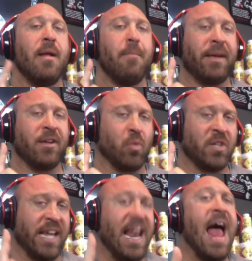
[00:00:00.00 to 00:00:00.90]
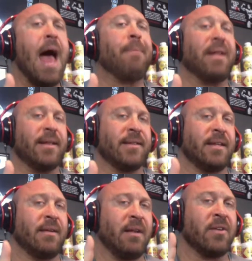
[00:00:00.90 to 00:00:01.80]
Because what's going to happen is,
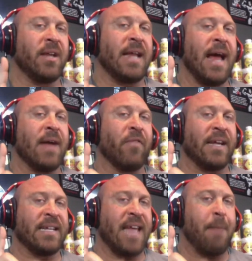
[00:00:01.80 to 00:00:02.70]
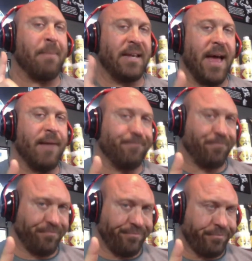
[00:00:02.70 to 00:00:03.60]
I don't think it's happened yet,
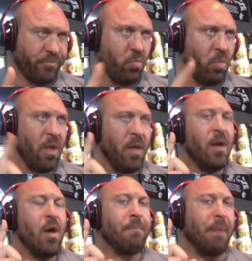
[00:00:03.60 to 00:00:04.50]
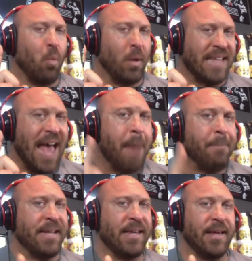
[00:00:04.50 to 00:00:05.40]
but what's
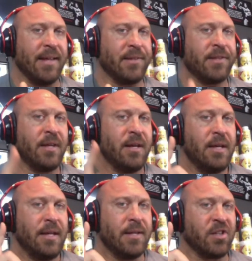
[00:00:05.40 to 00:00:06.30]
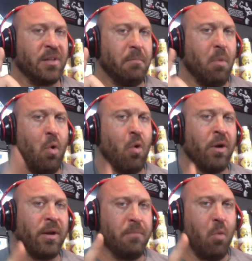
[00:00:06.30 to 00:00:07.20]
happening is the
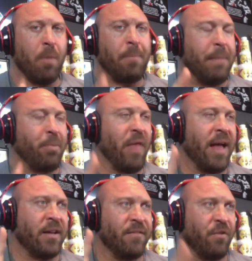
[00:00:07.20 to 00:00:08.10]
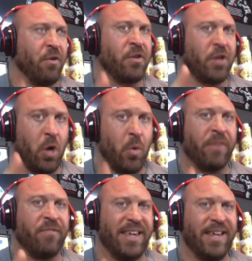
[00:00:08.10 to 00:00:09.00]
more and more people that convert to
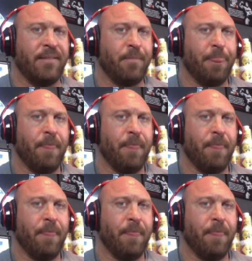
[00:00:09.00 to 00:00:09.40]
going vegan,